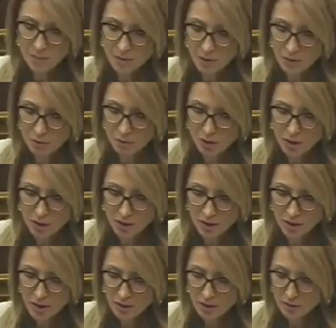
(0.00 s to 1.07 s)
me assure you
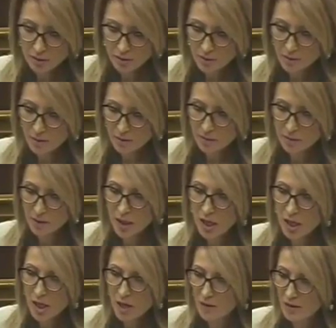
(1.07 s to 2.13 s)
that,
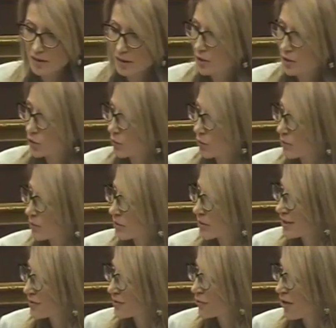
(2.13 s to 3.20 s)
first of all,
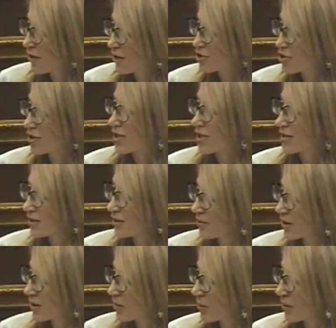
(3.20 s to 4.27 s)
we are going
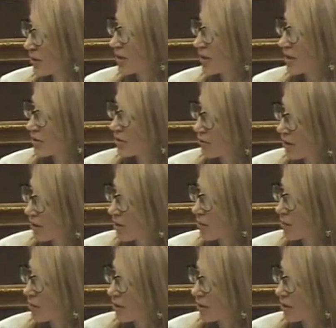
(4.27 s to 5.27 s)
to meet the